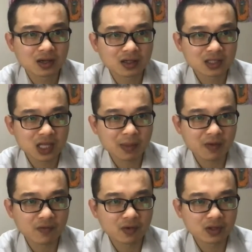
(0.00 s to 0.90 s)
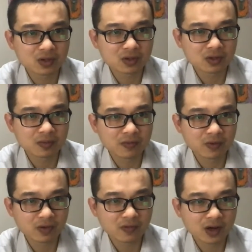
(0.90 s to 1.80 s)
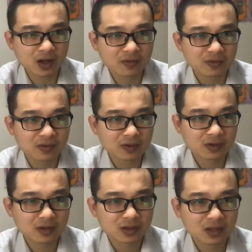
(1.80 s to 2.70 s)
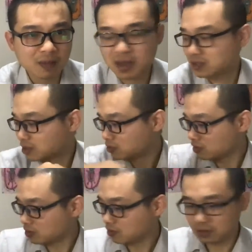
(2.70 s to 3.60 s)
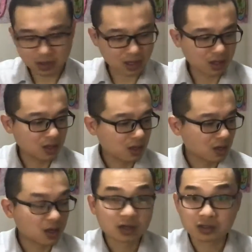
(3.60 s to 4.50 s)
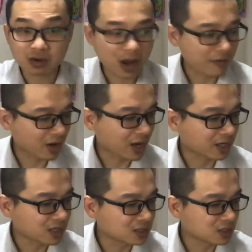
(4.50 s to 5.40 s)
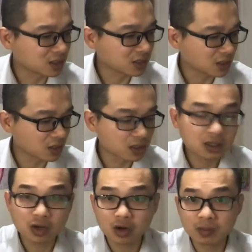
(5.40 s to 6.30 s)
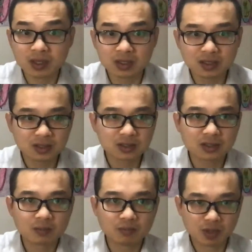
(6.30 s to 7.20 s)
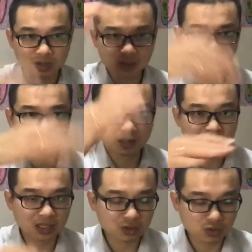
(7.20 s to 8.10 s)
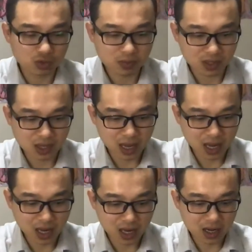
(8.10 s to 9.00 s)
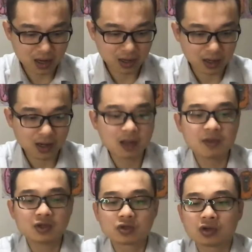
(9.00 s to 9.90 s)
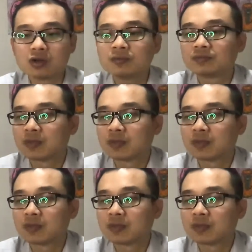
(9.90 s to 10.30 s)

Stomach 42, 45. That makes sense to you. Okay. Sorry, Eric, I didn't see the comment because it doesn't show me. Okay, let me show you.